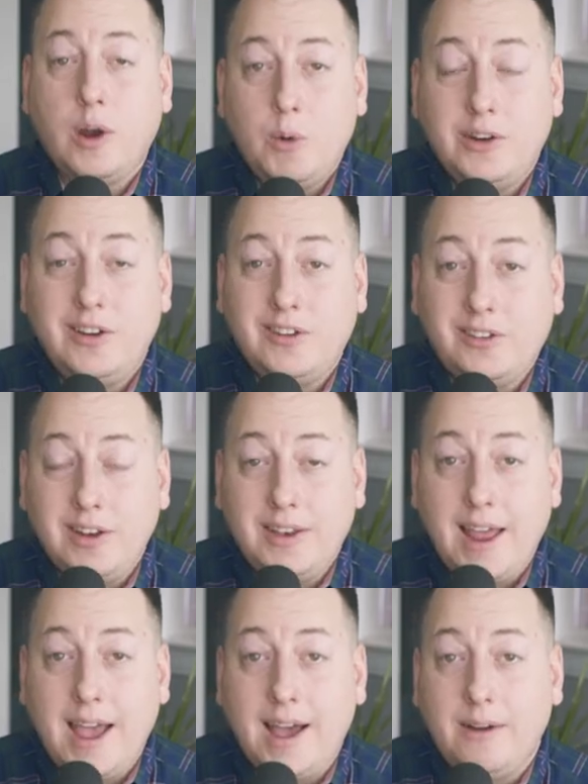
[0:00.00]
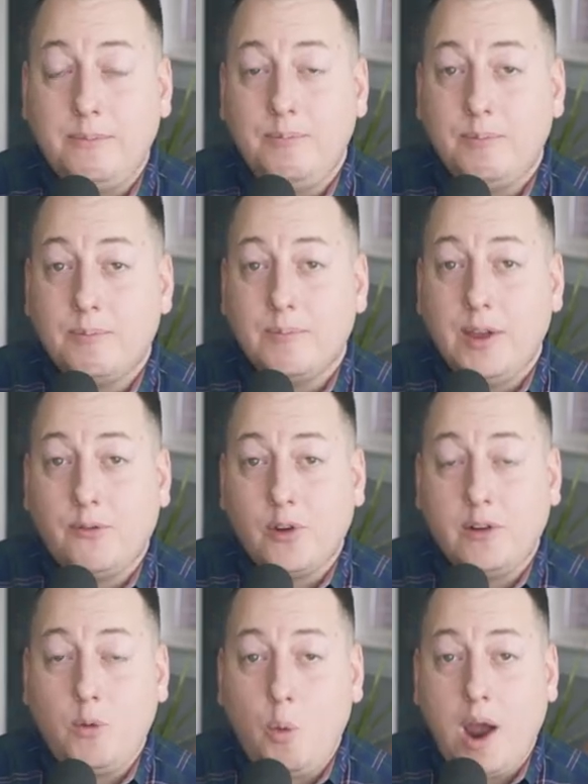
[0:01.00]
so i want you to sit down in
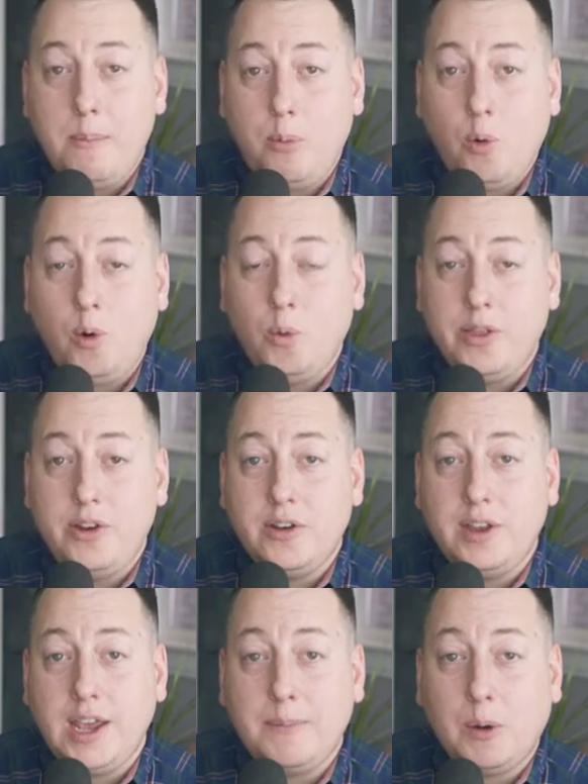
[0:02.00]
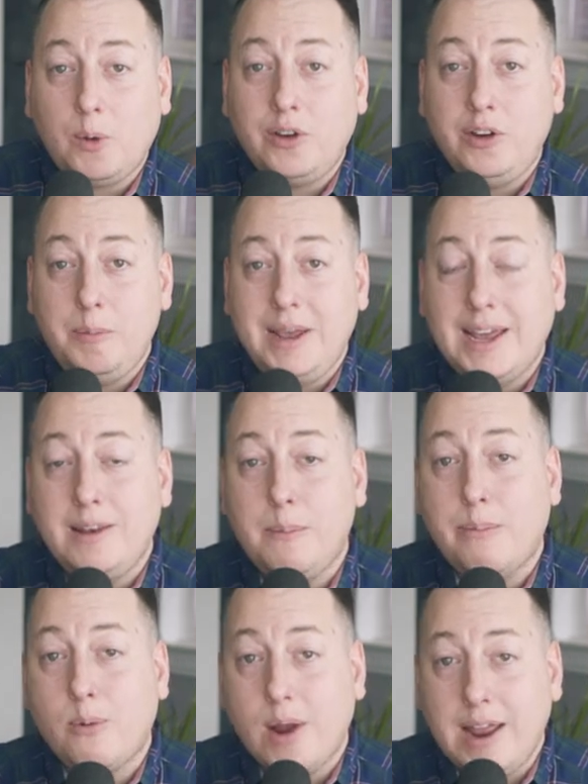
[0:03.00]
front of a whiteboard with your team, and I want you to begin to
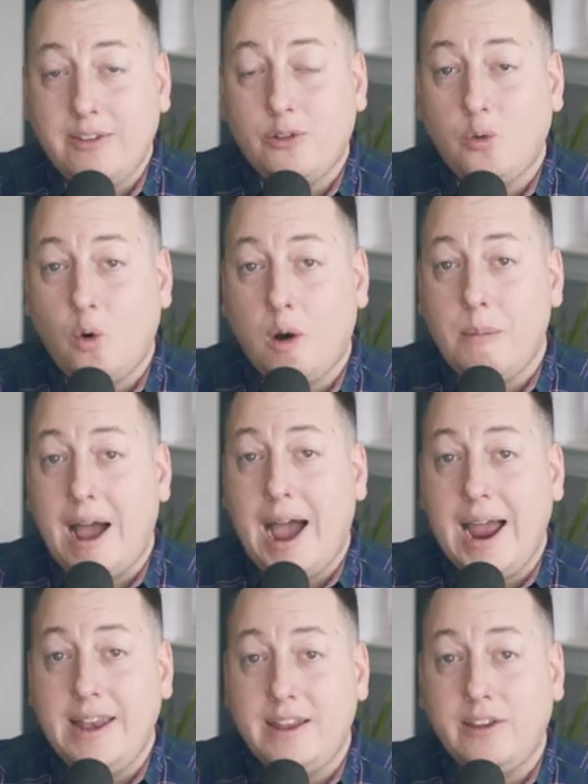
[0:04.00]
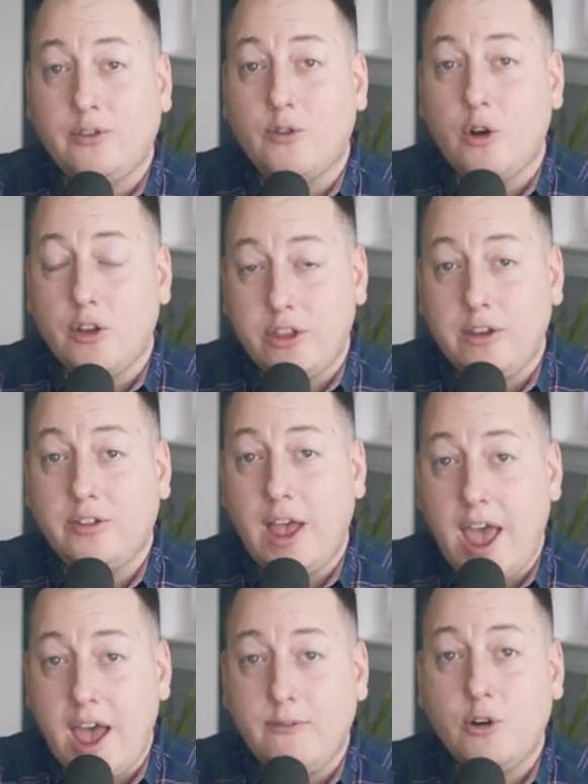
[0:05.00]
brainstorm ideas for this
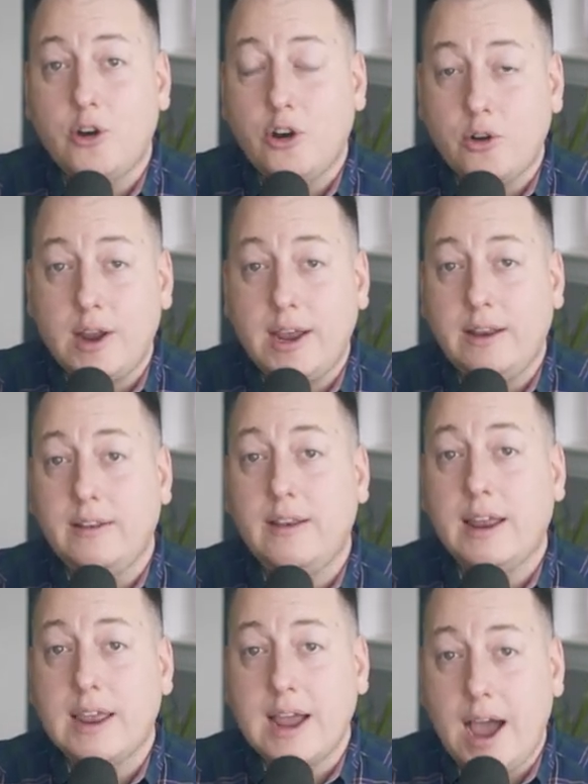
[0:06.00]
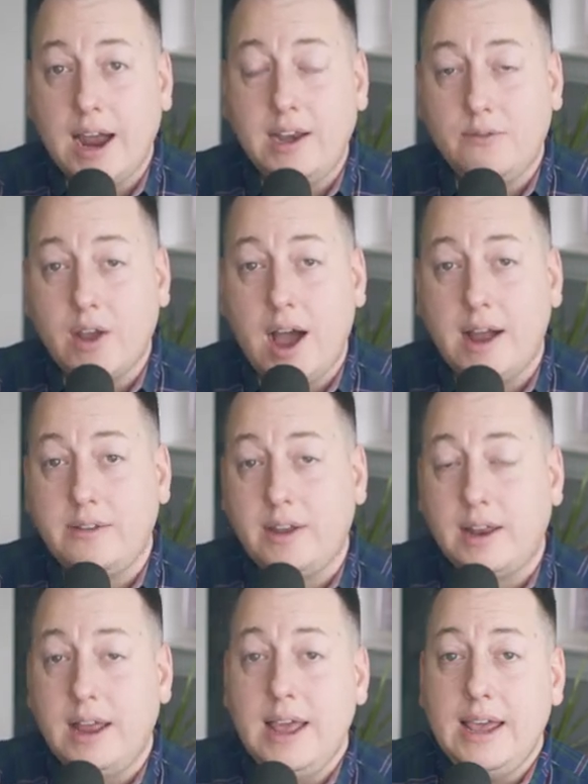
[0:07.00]
evergreen kind of
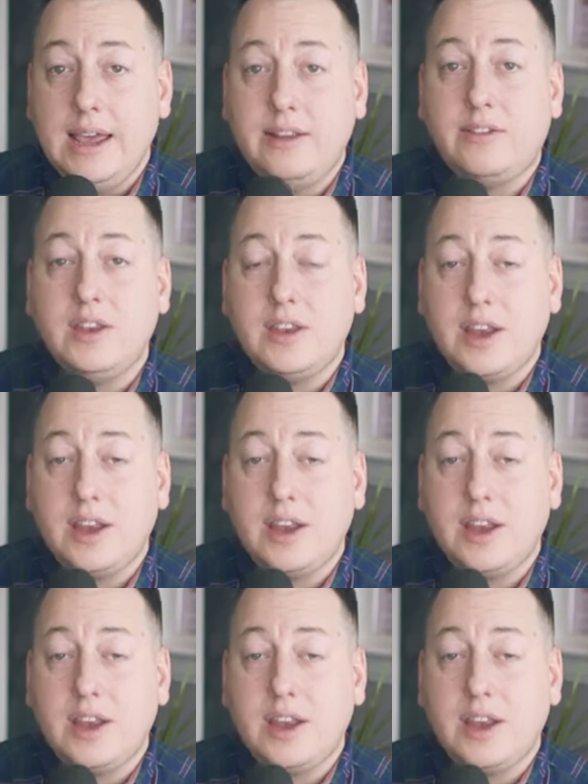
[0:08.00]
content. It's the